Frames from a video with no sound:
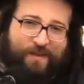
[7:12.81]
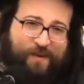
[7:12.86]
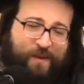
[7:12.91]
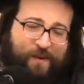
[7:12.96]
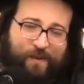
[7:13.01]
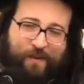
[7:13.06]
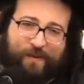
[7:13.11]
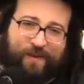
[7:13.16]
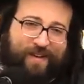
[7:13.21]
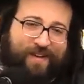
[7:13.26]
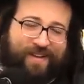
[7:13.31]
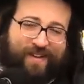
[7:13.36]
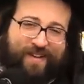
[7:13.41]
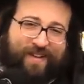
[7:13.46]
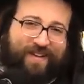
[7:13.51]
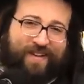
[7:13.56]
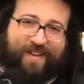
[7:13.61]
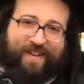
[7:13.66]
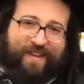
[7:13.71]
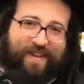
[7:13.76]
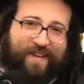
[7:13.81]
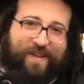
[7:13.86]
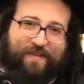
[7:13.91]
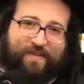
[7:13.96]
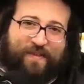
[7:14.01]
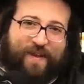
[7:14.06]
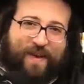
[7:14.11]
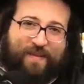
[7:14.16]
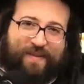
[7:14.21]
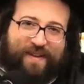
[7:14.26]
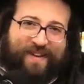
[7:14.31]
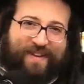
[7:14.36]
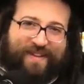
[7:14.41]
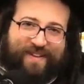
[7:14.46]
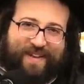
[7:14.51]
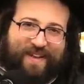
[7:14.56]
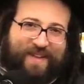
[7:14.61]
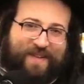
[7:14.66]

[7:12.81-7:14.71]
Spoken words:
so if I'm gonna